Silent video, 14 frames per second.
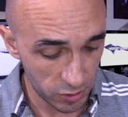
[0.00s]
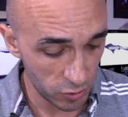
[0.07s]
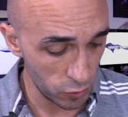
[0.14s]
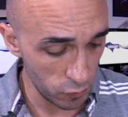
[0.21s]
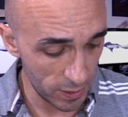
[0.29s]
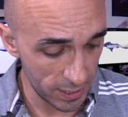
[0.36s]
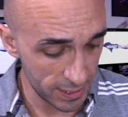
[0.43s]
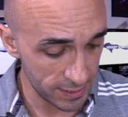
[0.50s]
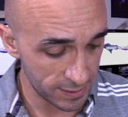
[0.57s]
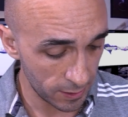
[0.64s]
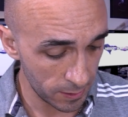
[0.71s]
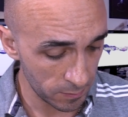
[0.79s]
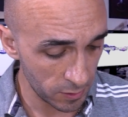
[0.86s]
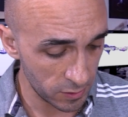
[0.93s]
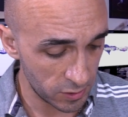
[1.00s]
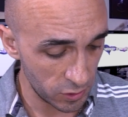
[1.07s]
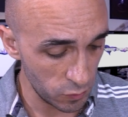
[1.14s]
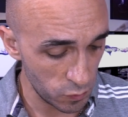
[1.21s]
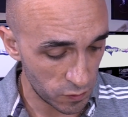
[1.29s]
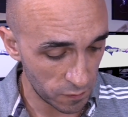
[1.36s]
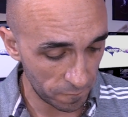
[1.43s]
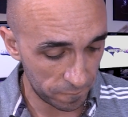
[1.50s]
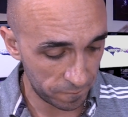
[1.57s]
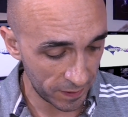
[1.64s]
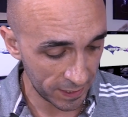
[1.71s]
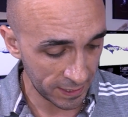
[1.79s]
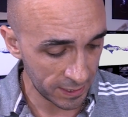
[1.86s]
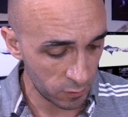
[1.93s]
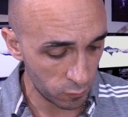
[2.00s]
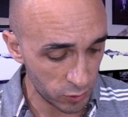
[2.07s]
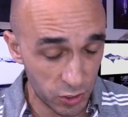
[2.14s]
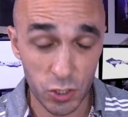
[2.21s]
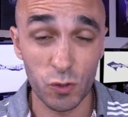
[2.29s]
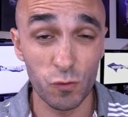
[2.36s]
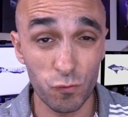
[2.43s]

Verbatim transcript: do is I'm going to use Fing, which is a